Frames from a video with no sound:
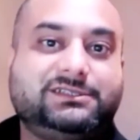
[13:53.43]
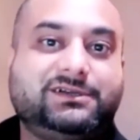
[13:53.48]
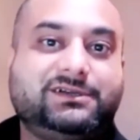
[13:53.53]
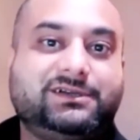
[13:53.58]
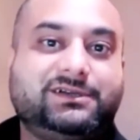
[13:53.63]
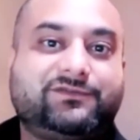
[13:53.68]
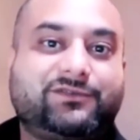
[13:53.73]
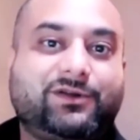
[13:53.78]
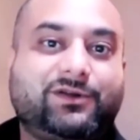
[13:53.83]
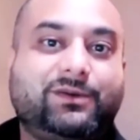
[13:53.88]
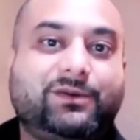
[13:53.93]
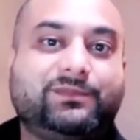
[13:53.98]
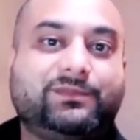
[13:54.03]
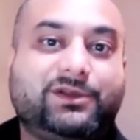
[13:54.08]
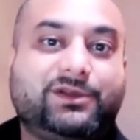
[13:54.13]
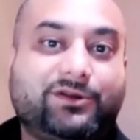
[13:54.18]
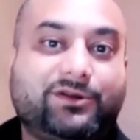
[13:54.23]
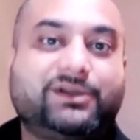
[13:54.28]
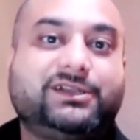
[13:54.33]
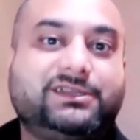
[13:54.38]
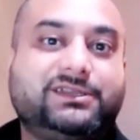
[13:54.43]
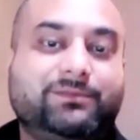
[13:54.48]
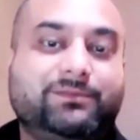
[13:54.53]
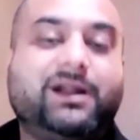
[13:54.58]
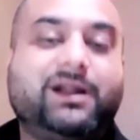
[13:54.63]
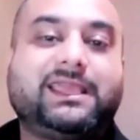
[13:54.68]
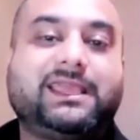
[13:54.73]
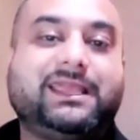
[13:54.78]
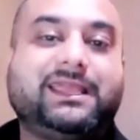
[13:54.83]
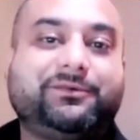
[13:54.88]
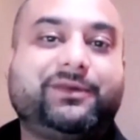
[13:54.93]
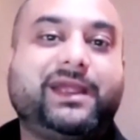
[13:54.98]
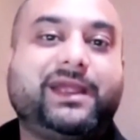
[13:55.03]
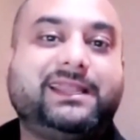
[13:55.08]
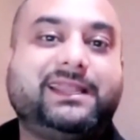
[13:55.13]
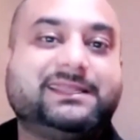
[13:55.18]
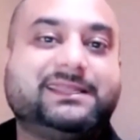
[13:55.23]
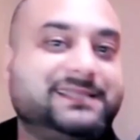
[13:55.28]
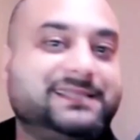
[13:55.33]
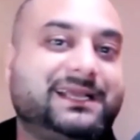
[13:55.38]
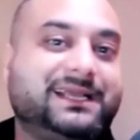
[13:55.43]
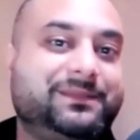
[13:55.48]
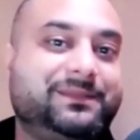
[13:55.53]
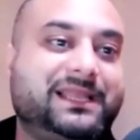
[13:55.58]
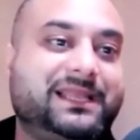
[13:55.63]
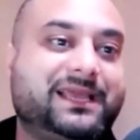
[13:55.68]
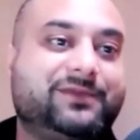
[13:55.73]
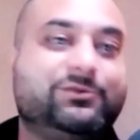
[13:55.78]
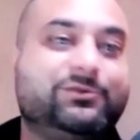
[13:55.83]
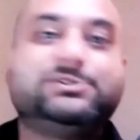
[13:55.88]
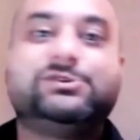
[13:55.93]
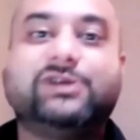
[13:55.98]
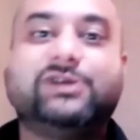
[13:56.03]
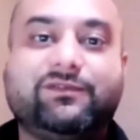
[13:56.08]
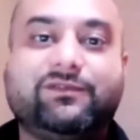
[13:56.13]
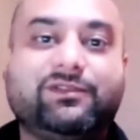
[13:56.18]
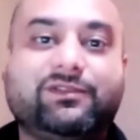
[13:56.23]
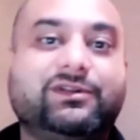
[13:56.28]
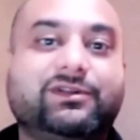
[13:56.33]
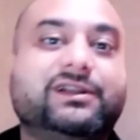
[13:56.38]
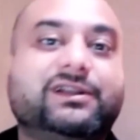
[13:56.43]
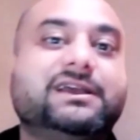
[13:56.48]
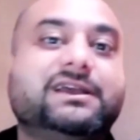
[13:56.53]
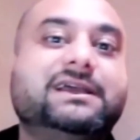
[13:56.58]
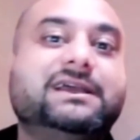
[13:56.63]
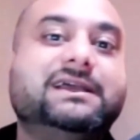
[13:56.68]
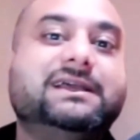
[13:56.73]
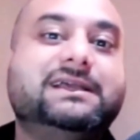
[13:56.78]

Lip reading: from current market, right? It's not going to be like what you have learned.